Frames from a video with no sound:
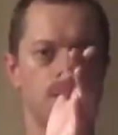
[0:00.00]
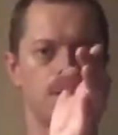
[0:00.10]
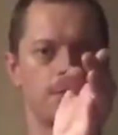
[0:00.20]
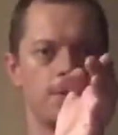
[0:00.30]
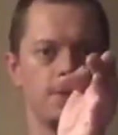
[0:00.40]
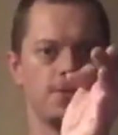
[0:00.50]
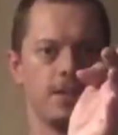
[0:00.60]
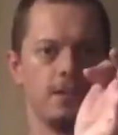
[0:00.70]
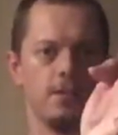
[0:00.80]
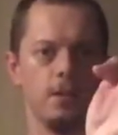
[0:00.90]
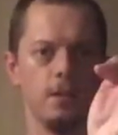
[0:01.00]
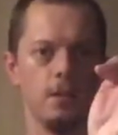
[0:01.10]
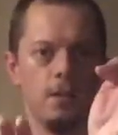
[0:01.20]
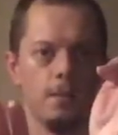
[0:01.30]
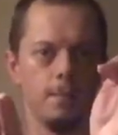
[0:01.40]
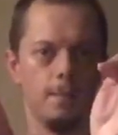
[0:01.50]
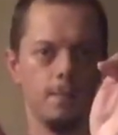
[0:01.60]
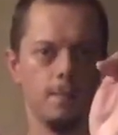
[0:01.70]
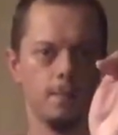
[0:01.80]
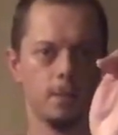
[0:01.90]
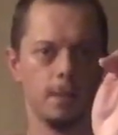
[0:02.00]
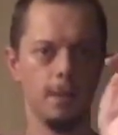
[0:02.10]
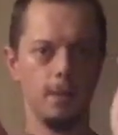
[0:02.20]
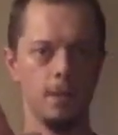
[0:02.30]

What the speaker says: through the centre, okay?